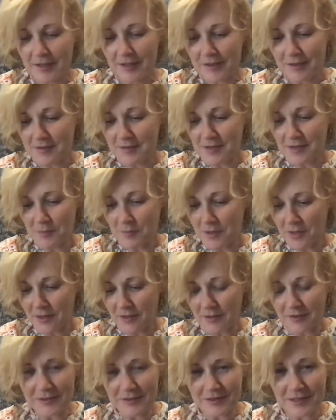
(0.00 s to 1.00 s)
Send me
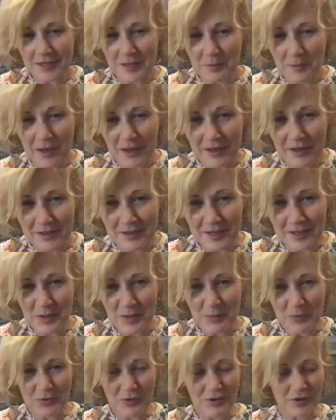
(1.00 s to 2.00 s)
an email at
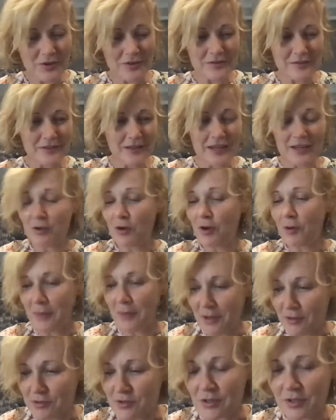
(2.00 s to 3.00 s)

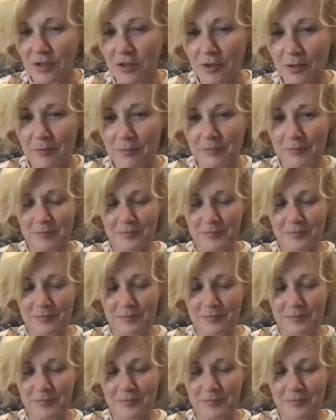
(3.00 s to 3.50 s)
nickiparrott@hotmail.com.